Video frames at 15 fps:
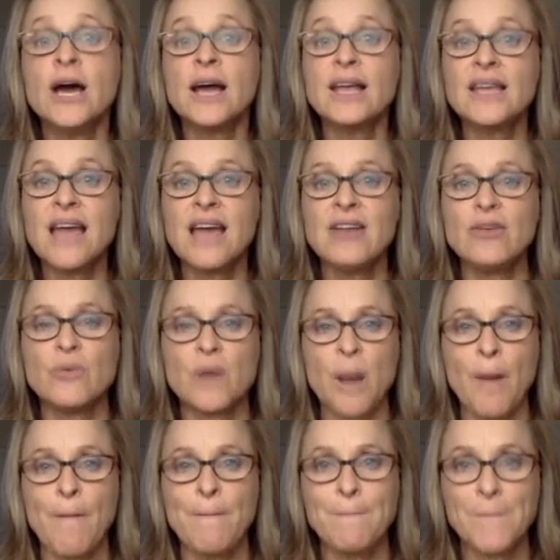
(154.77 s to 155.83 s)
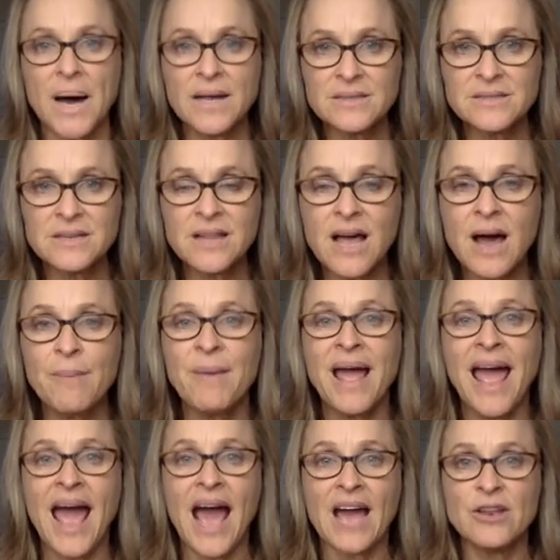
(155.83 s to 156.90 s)
Again, you want to bundle up
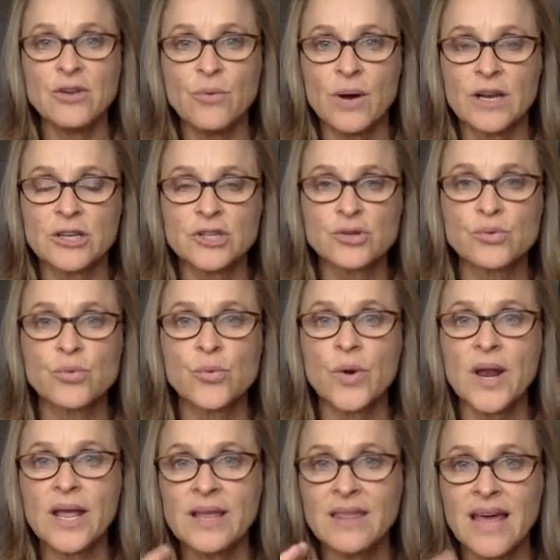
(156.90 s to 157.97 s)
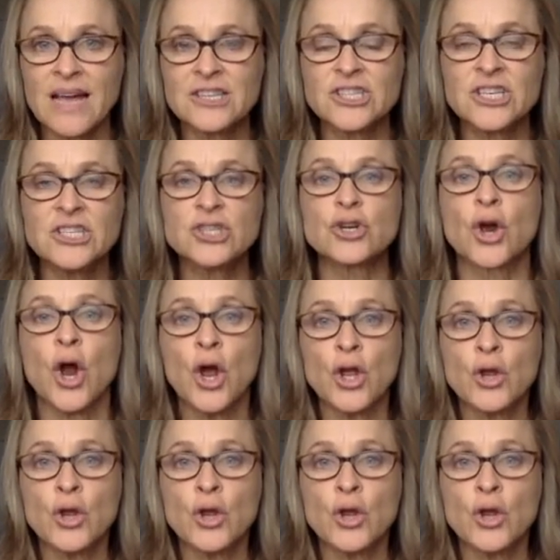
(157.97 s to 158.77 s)
and you want to drink that ginger.